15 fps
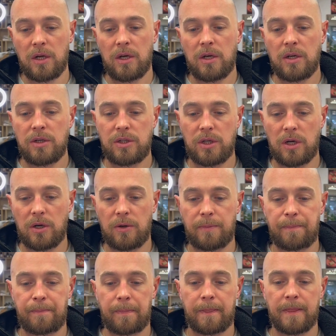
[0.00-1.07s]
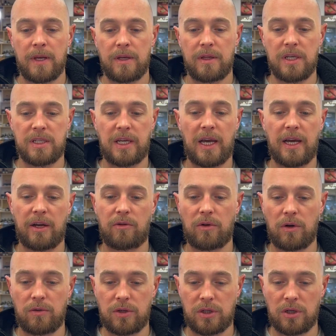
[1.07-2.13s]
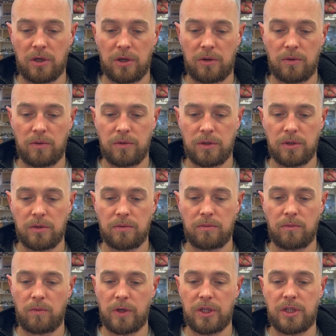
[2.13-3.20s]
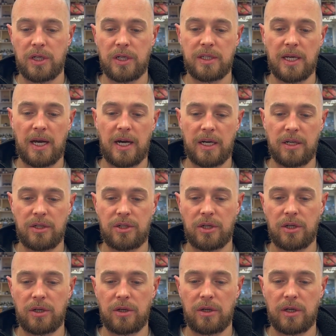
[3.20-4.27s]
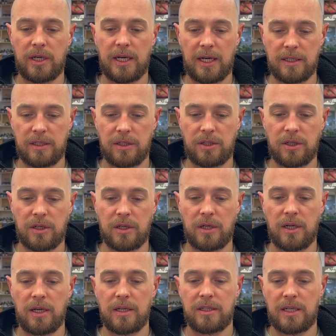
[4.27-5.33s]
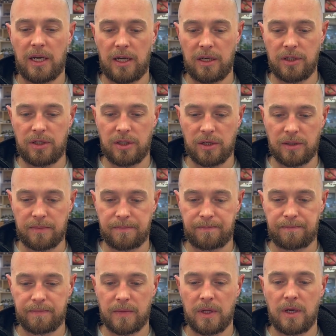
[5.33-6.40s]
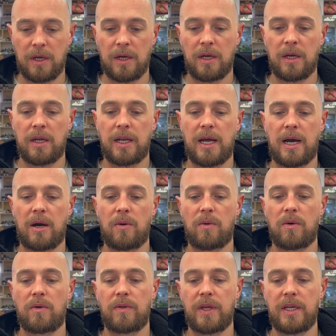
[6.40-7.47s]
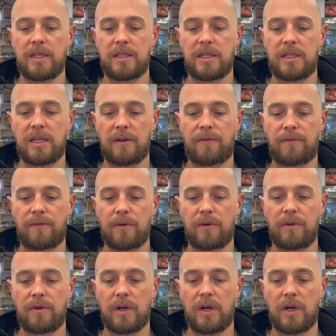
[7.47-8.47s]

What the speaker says: So there's hair growth cycles, which is anagen, catagen, telogen. Now these are different.